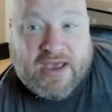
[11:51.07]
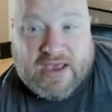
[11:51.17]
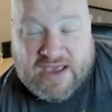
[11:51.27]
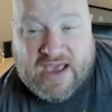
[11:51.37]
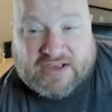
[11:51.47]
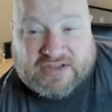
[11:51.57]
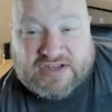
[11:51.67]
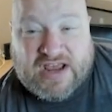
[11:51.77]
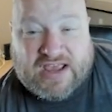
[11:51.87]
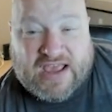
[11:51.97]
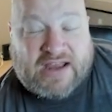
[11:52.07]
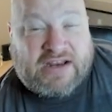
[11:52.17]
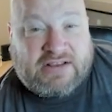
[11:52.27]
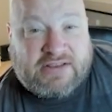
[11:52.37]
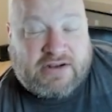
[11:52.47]
He has to take
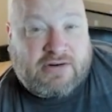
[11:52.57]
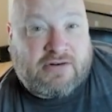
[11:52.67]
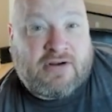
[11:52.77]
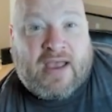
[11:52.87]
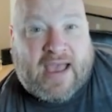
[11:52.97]
any leader